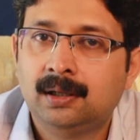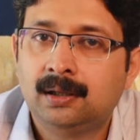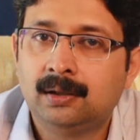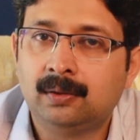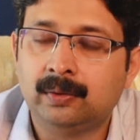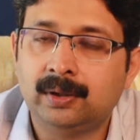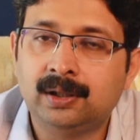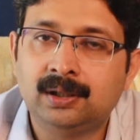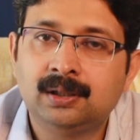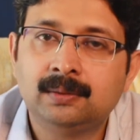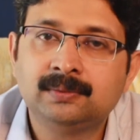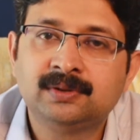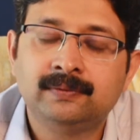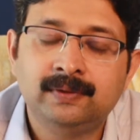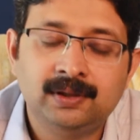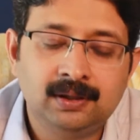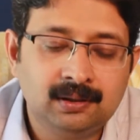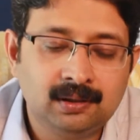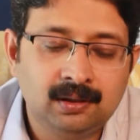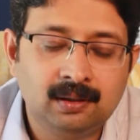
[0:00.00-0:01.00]
In terms of
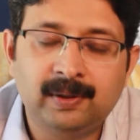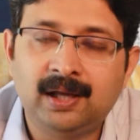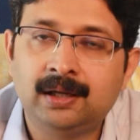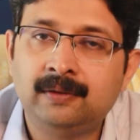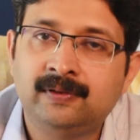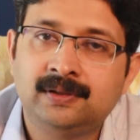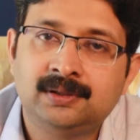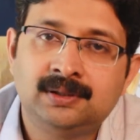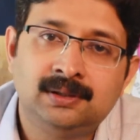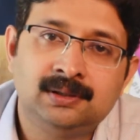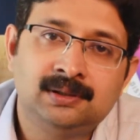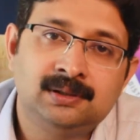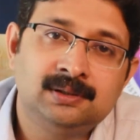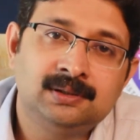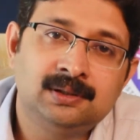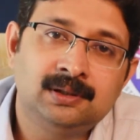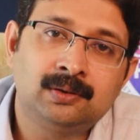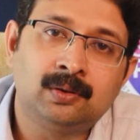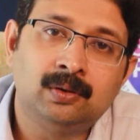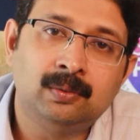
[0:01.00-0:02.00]
internal manifestations,
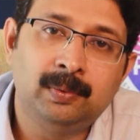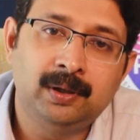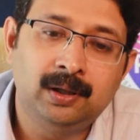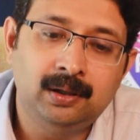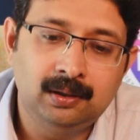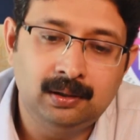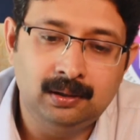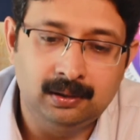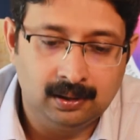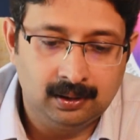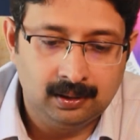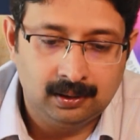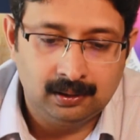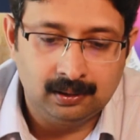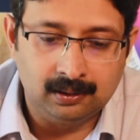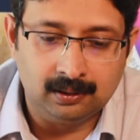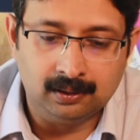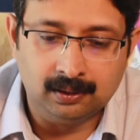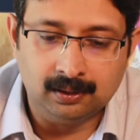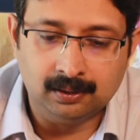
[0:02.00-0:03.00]
it could be
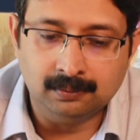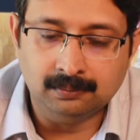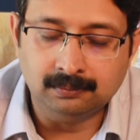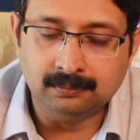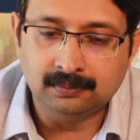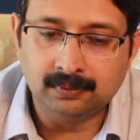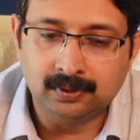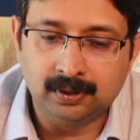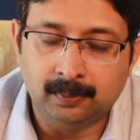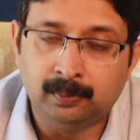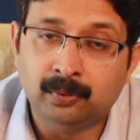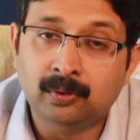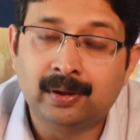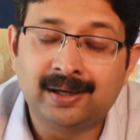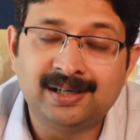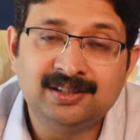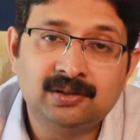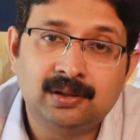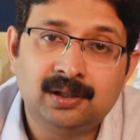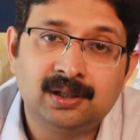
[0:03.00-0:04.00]
a poor
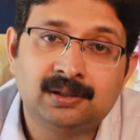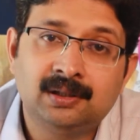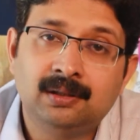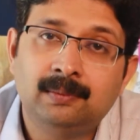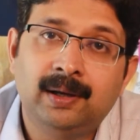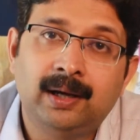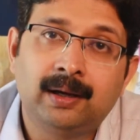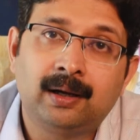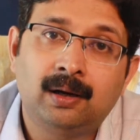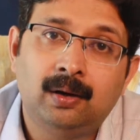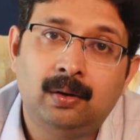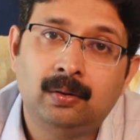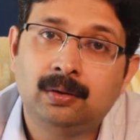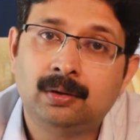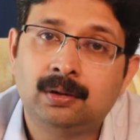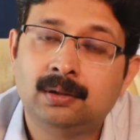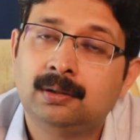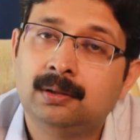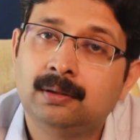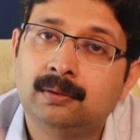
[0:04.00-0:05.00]
educational
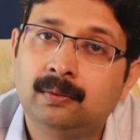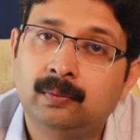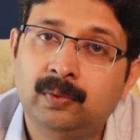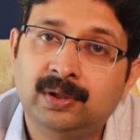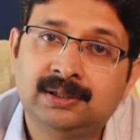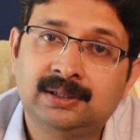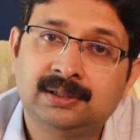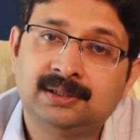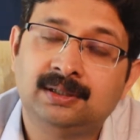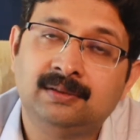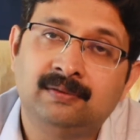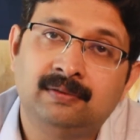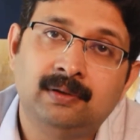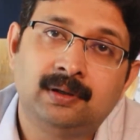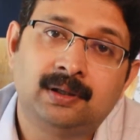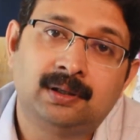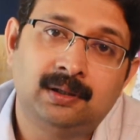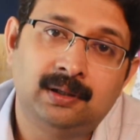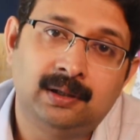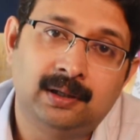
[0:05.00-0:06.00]
background which has
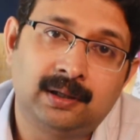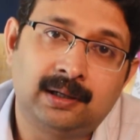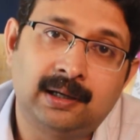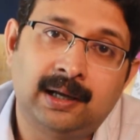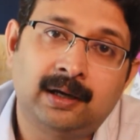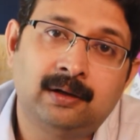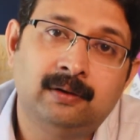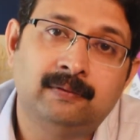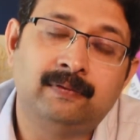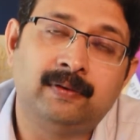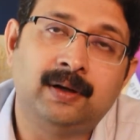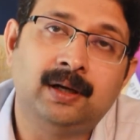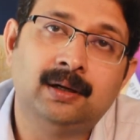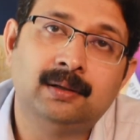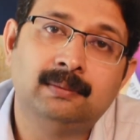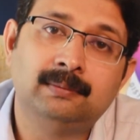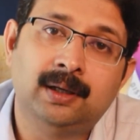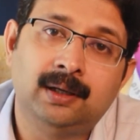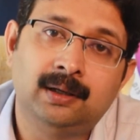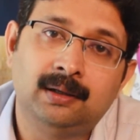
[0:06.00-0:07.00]
inflicted a lack of
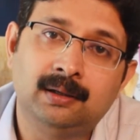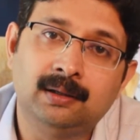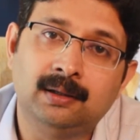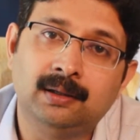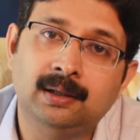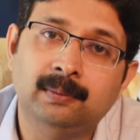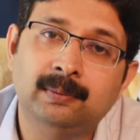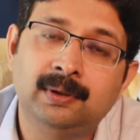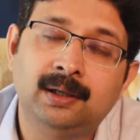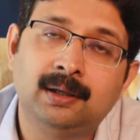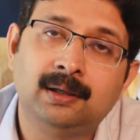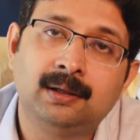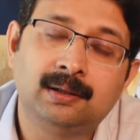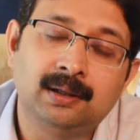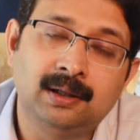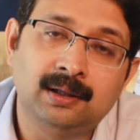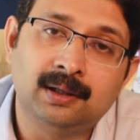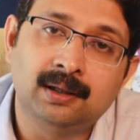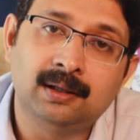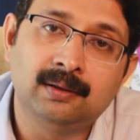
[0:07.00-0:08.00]
freedom and limiting
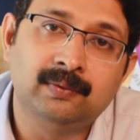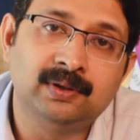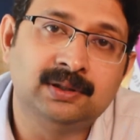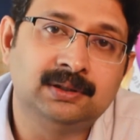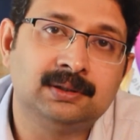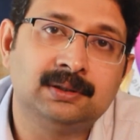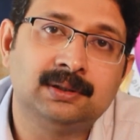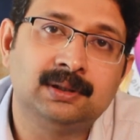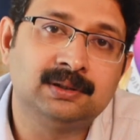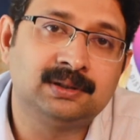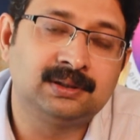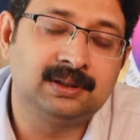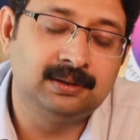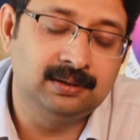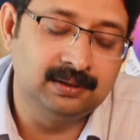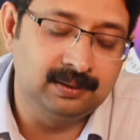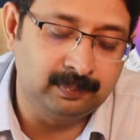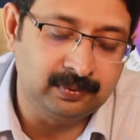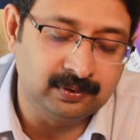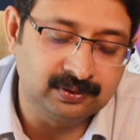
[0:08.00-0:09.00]
thinking which
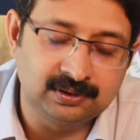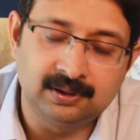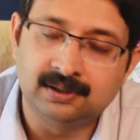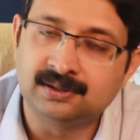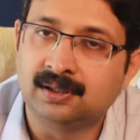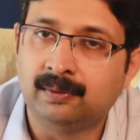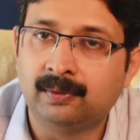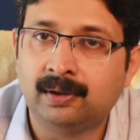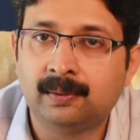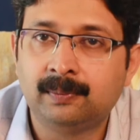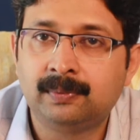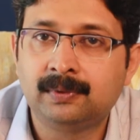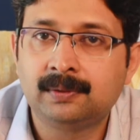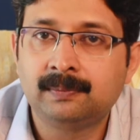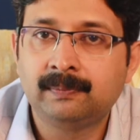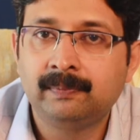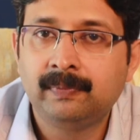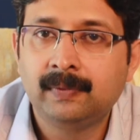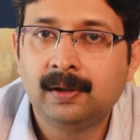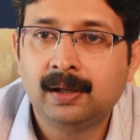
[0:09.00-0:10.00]
the person has developed,
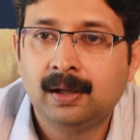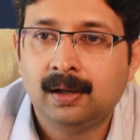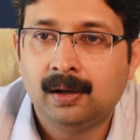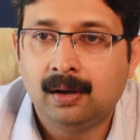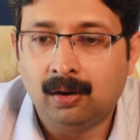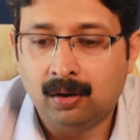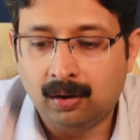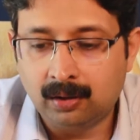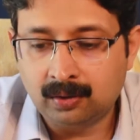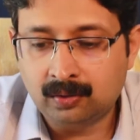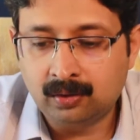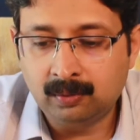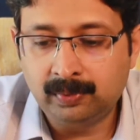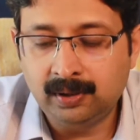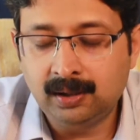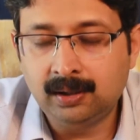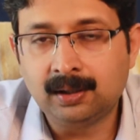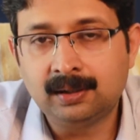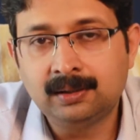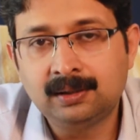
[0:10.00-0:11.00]
or it could
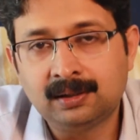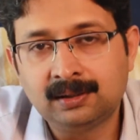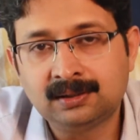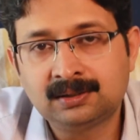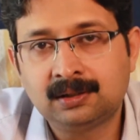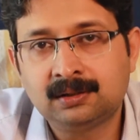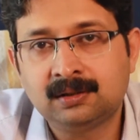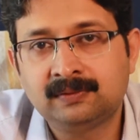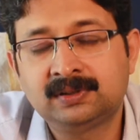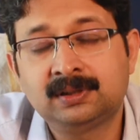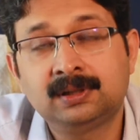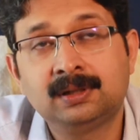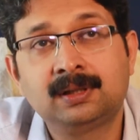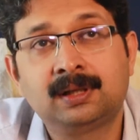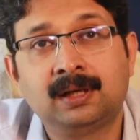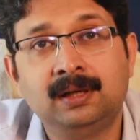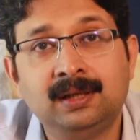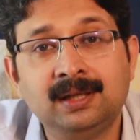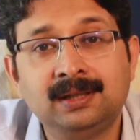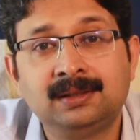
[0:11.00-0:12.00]
be the result of certain
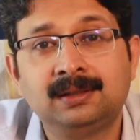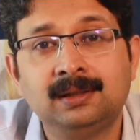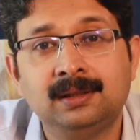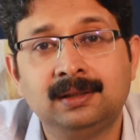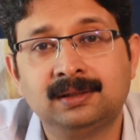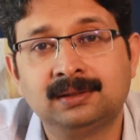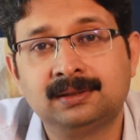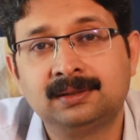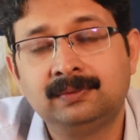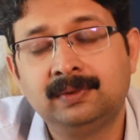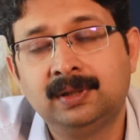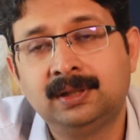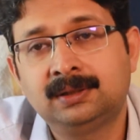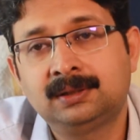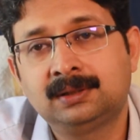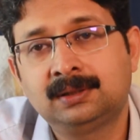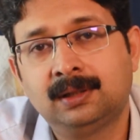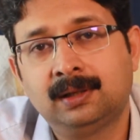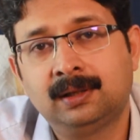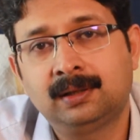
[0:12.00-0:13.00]
conditionings
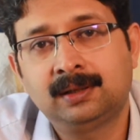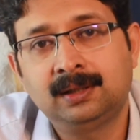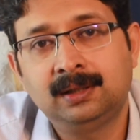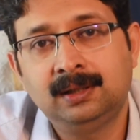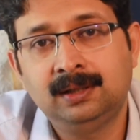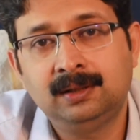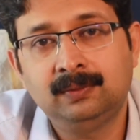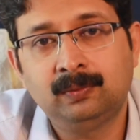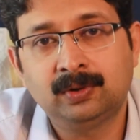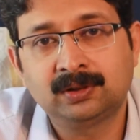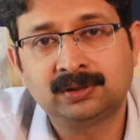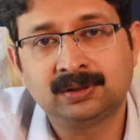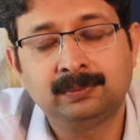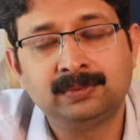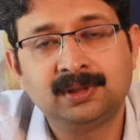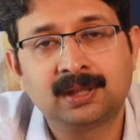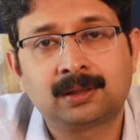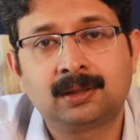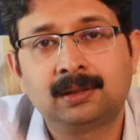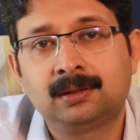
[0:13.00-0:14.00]
which he was
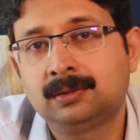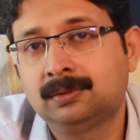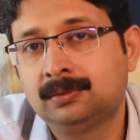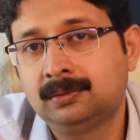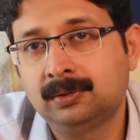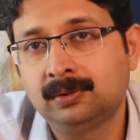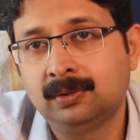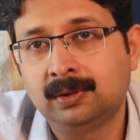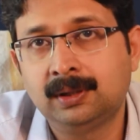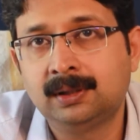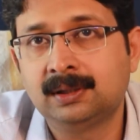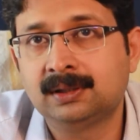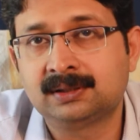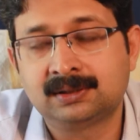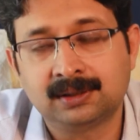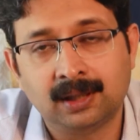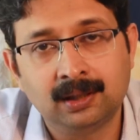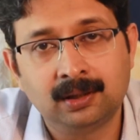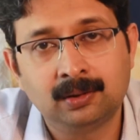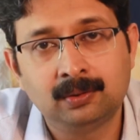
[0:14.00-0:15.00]
subjected to during his
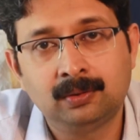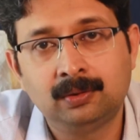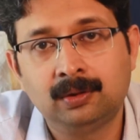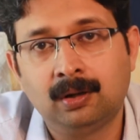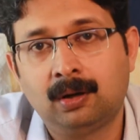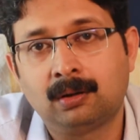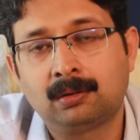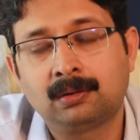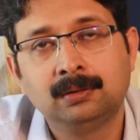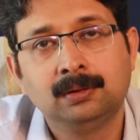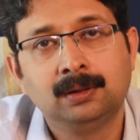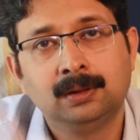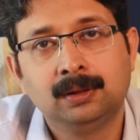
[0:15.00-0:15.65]
childhood, or